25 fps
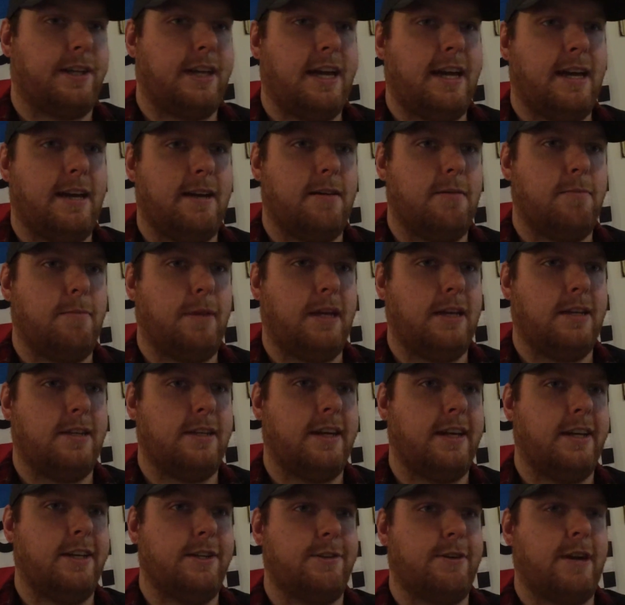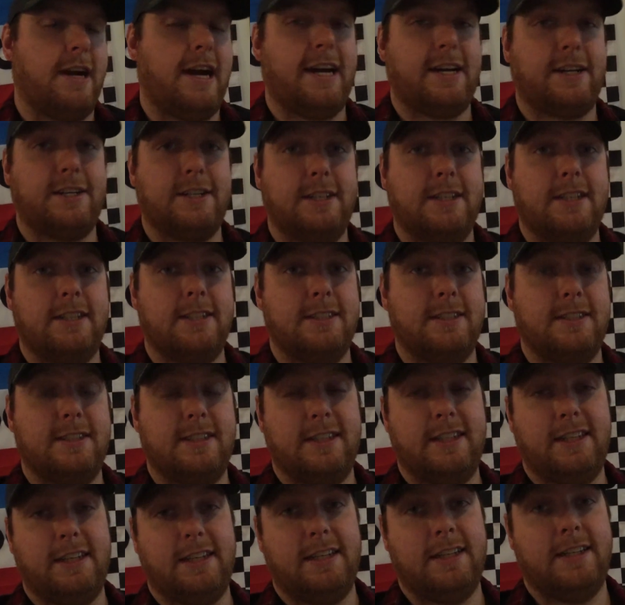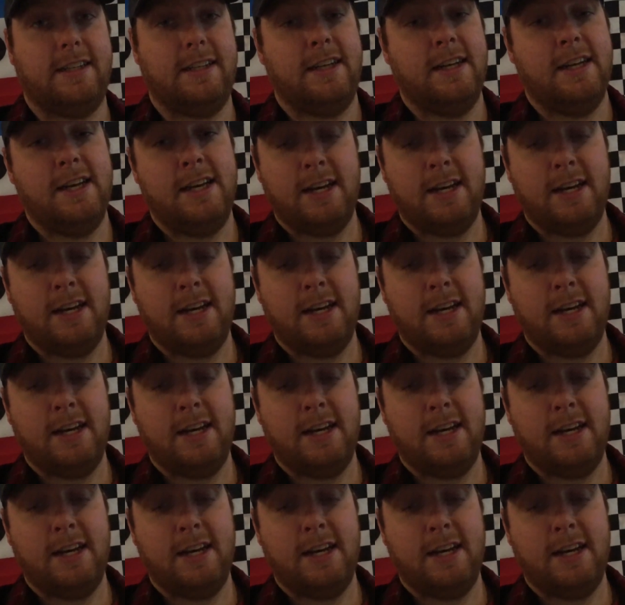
can't maintain tractions in